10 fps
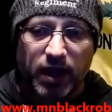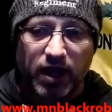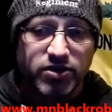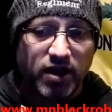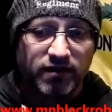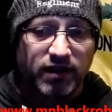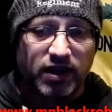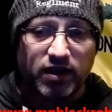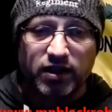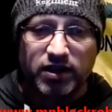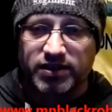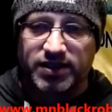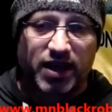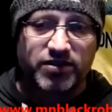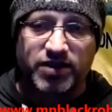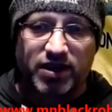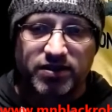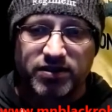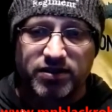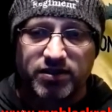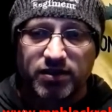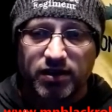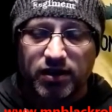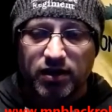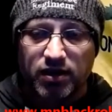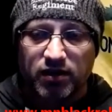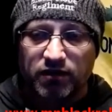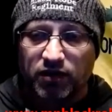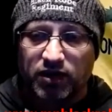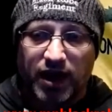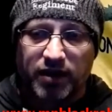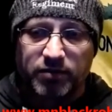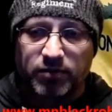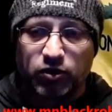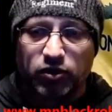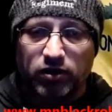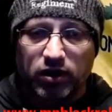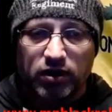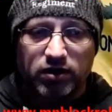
HIV is a death sentence for a lot of people.